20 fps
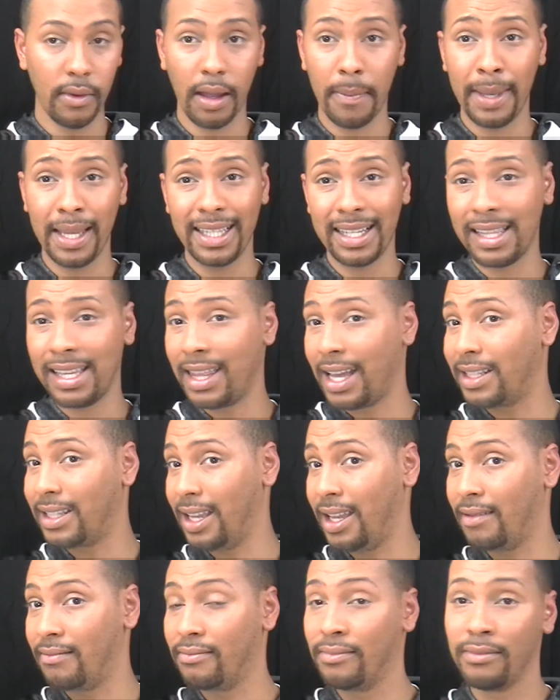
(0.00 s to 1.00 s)
Basically, that's
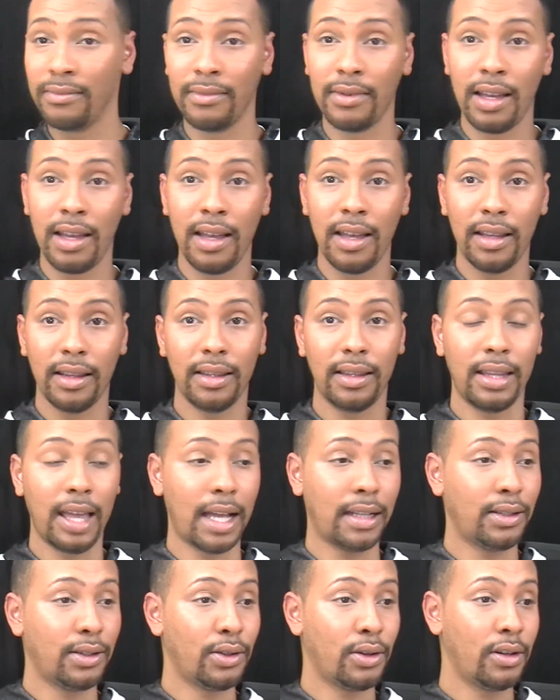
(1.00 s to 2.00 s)
it.
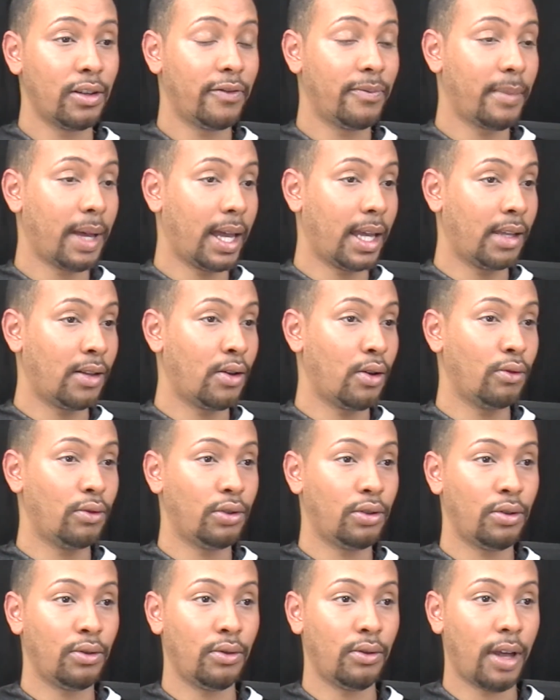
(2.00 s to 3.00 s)
That's sort of my
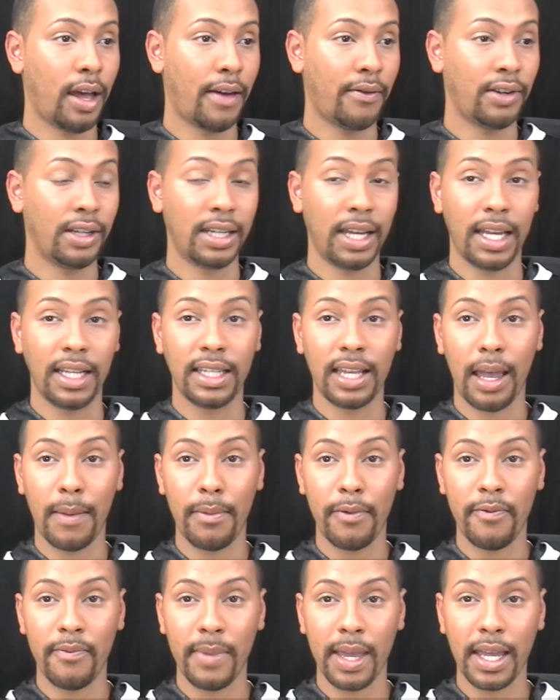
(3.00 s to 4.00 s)
go-to everyday
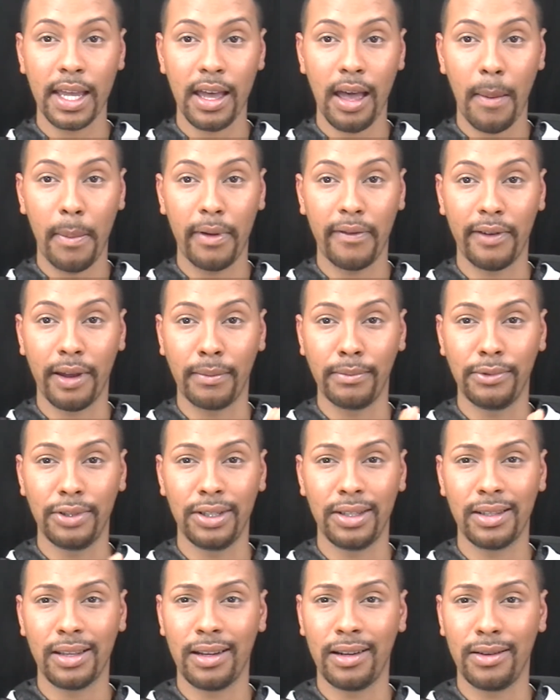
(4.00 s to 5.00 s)
type of makeup if I'm
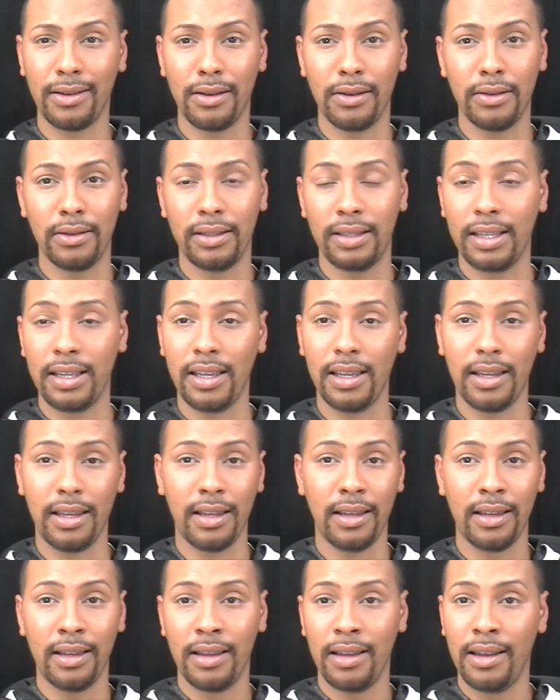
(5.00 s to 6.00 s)
just gonna go
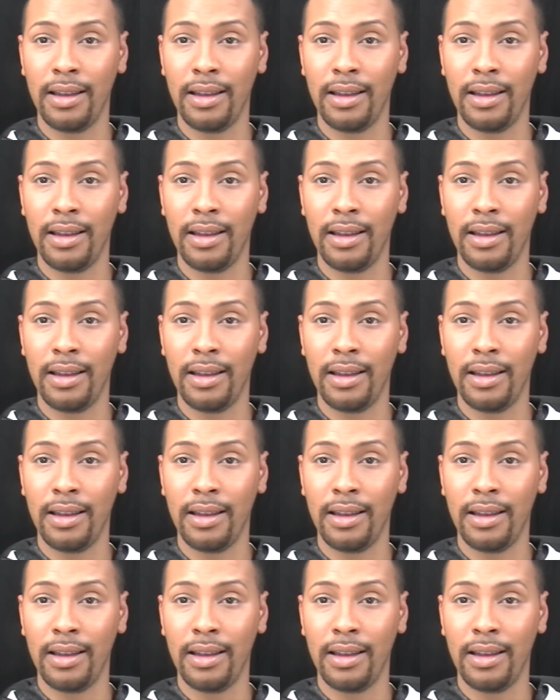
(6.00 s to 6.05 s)
see